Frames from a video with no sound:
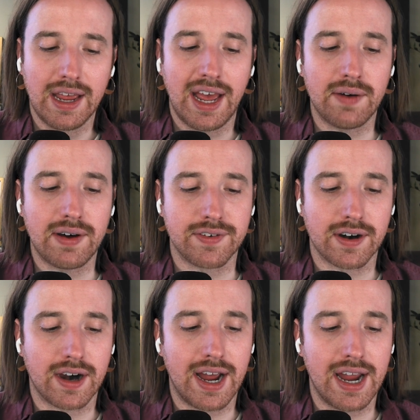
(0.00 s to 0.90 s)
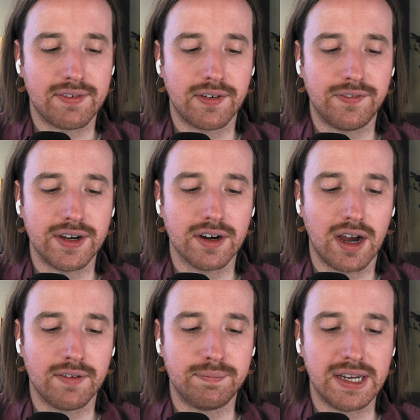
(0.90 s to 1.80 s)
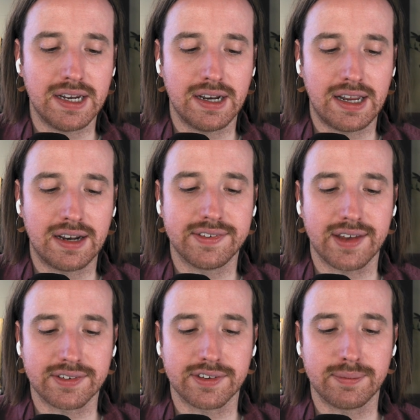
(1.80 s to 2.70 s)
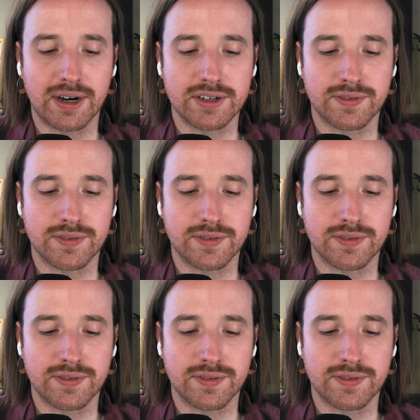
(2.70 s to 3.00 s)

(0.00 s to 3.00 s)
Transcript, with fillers: However, I have a fear of being in a sexless marriage